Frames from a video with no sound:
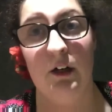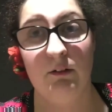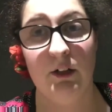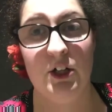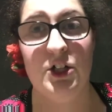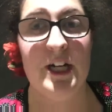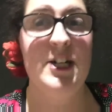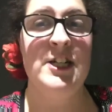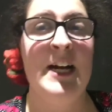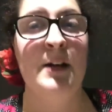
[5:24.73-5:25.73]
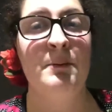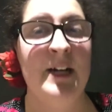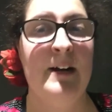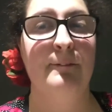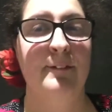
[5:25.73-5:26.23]
I'm gonna change out of
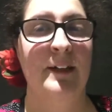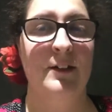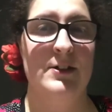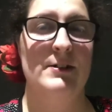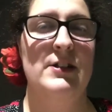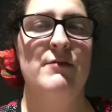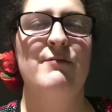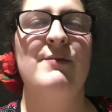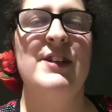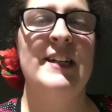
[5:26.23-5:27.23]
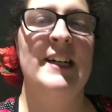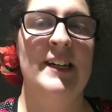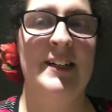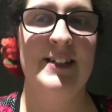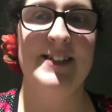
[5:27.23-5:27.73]
my outfit because I can't